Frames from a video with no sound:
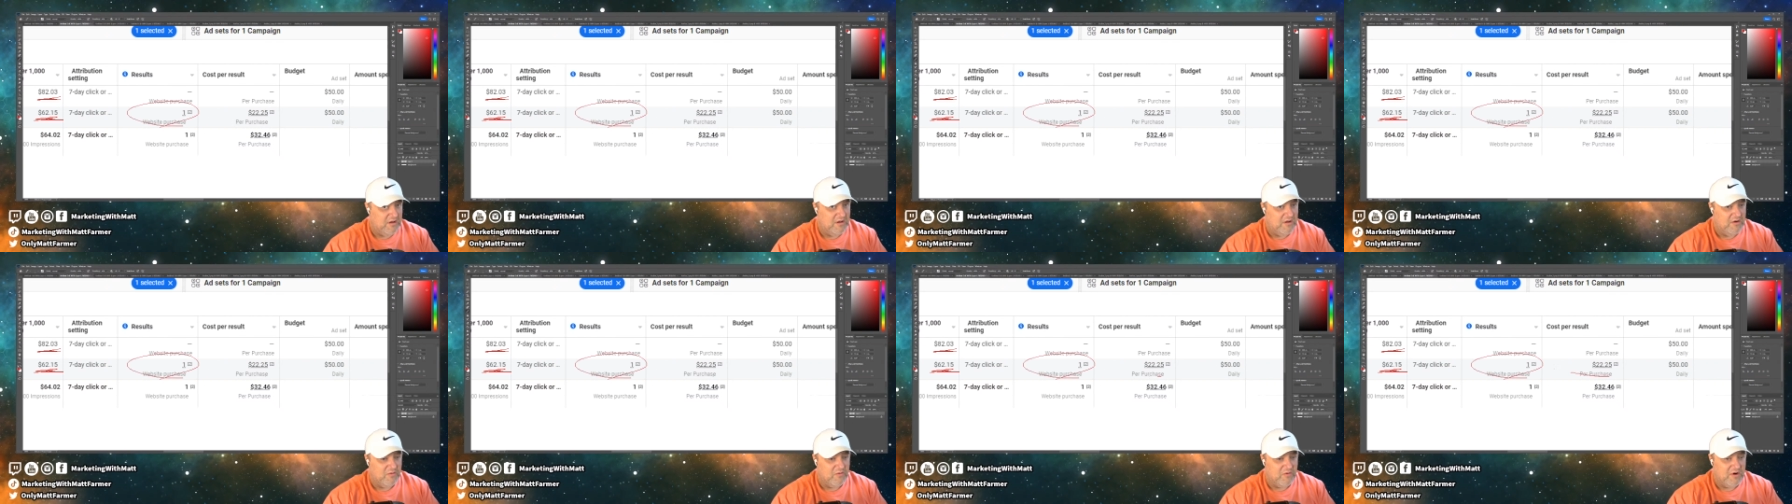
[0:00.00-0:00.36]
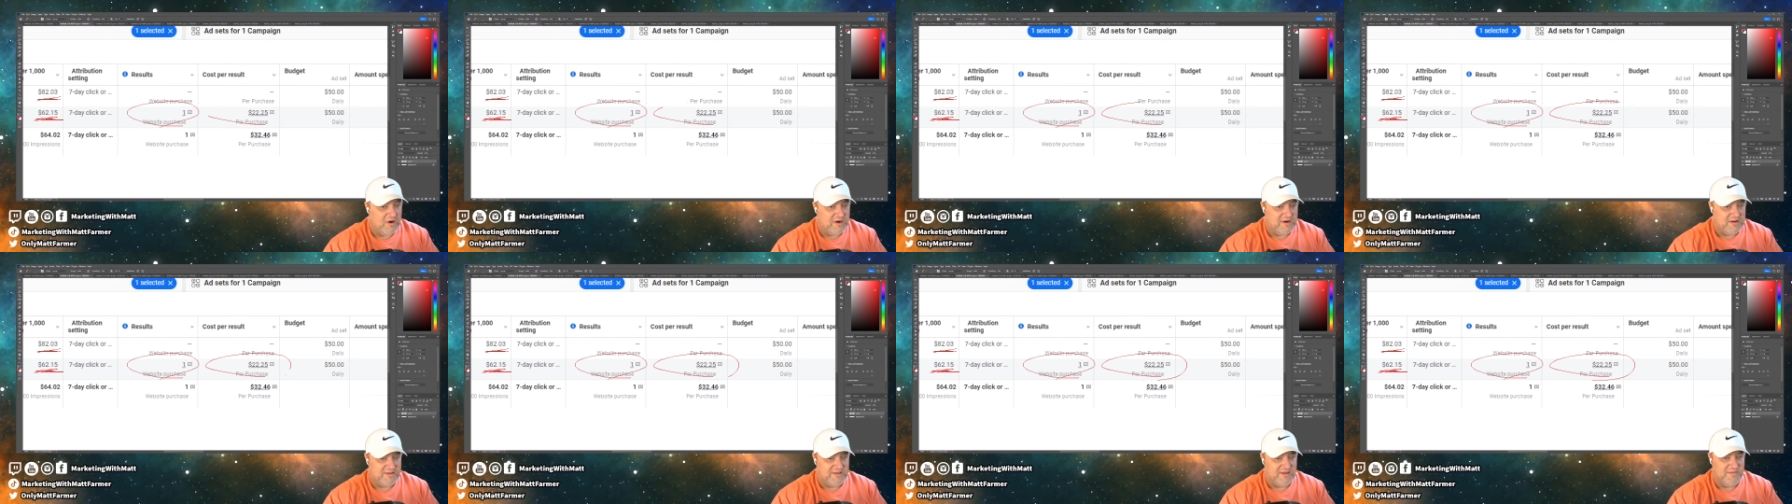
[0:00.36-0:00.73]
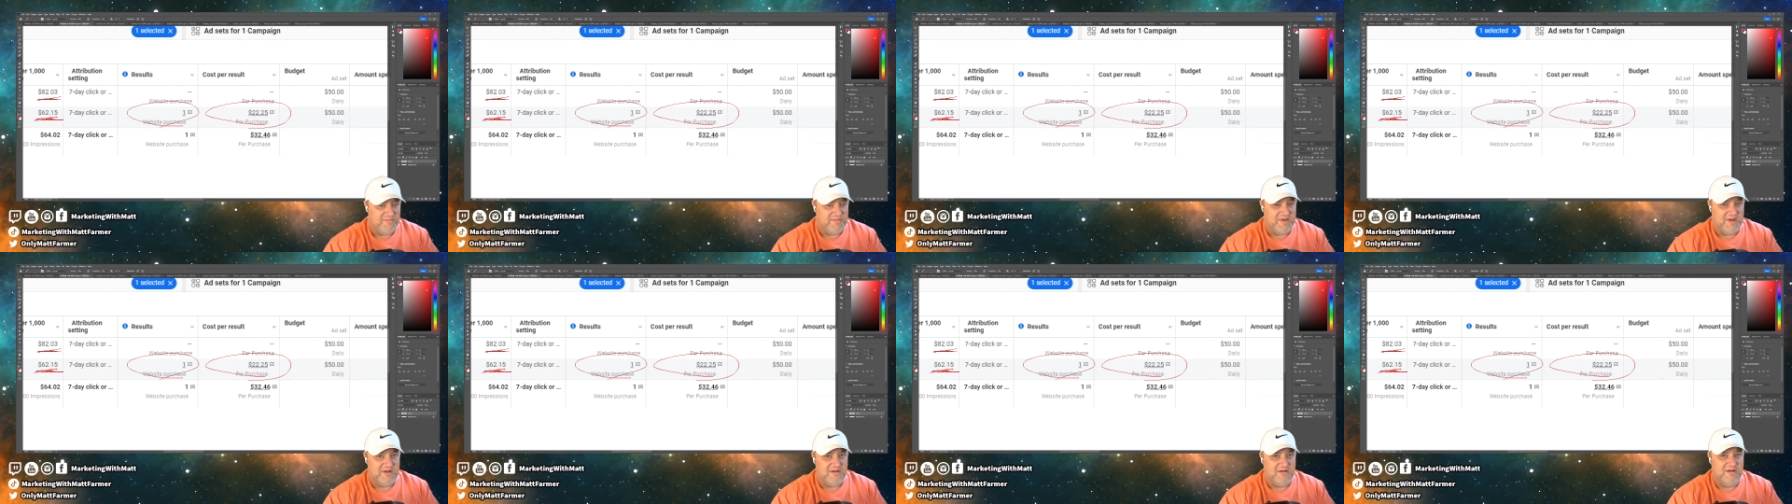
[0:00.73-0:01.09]
we're onto
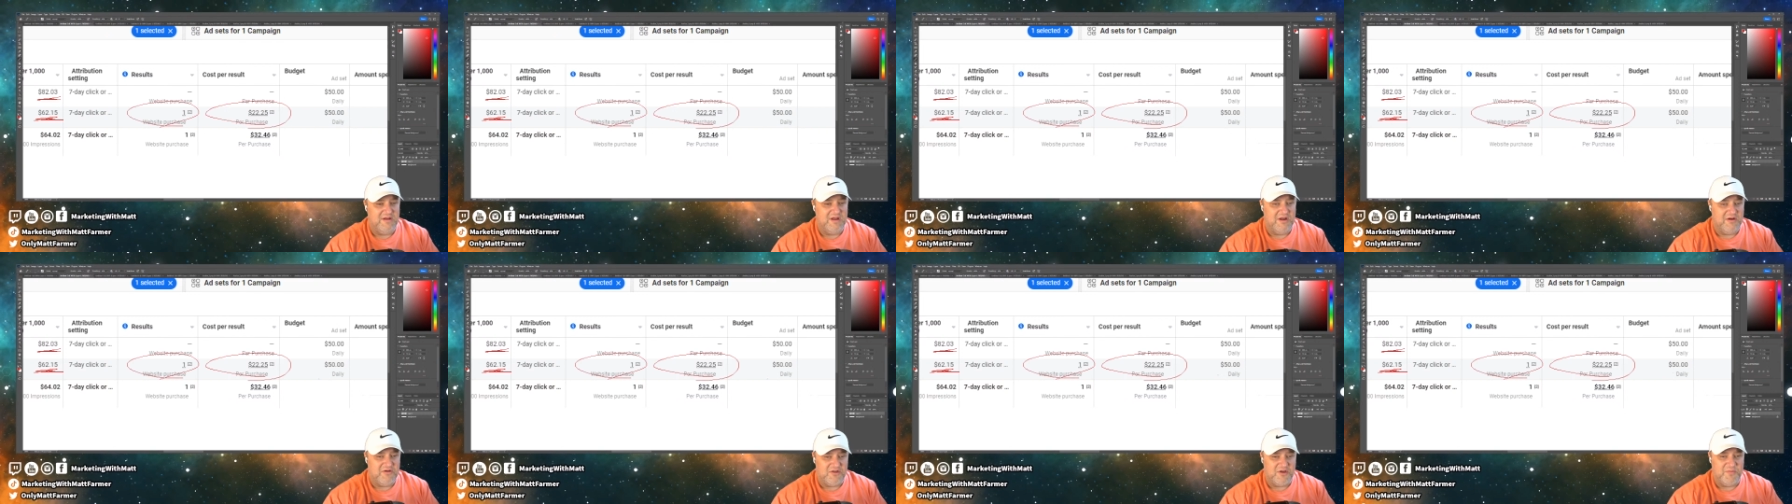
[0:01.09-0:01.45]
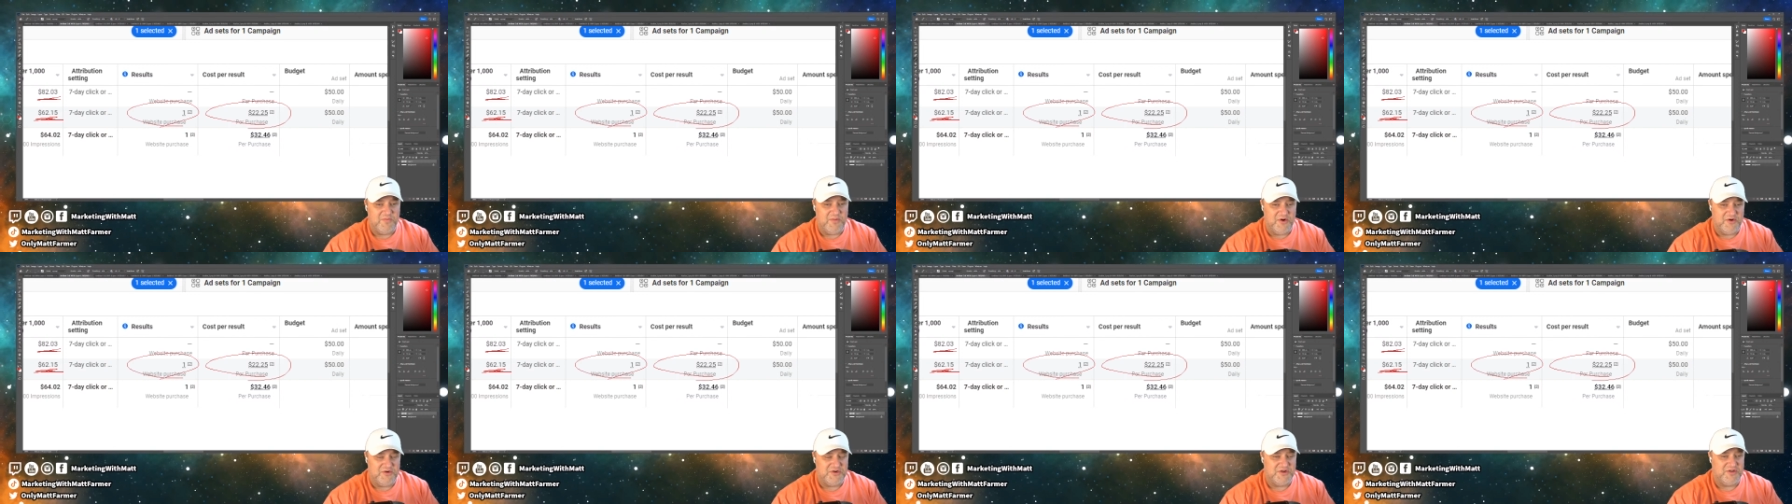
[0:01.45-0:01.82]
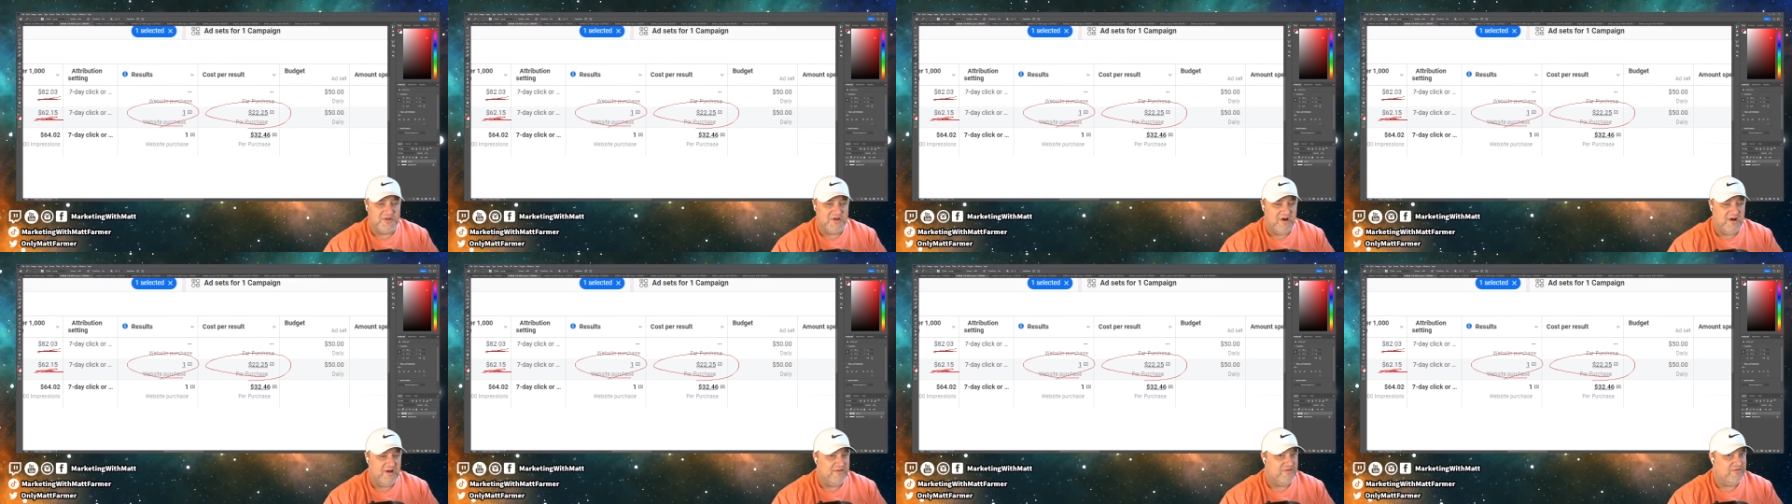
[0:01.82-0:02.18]
something. Here's our purchase
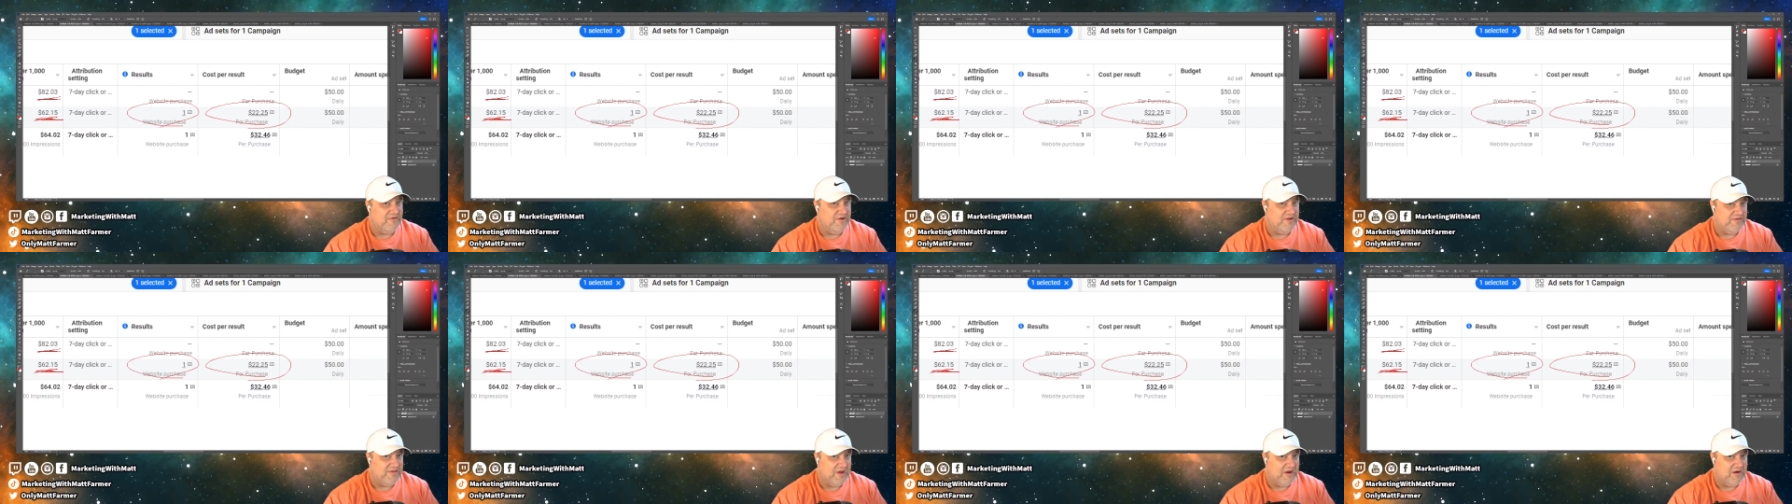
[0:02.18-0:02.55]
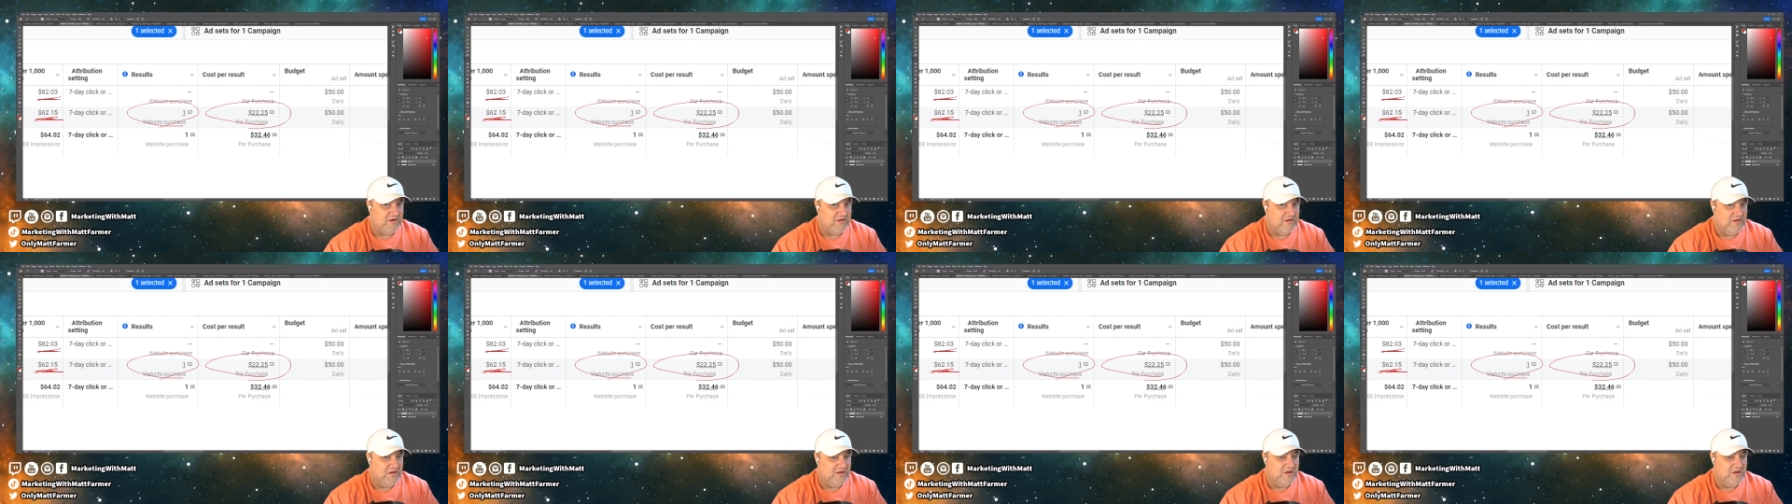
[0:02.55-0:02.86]
cost right there.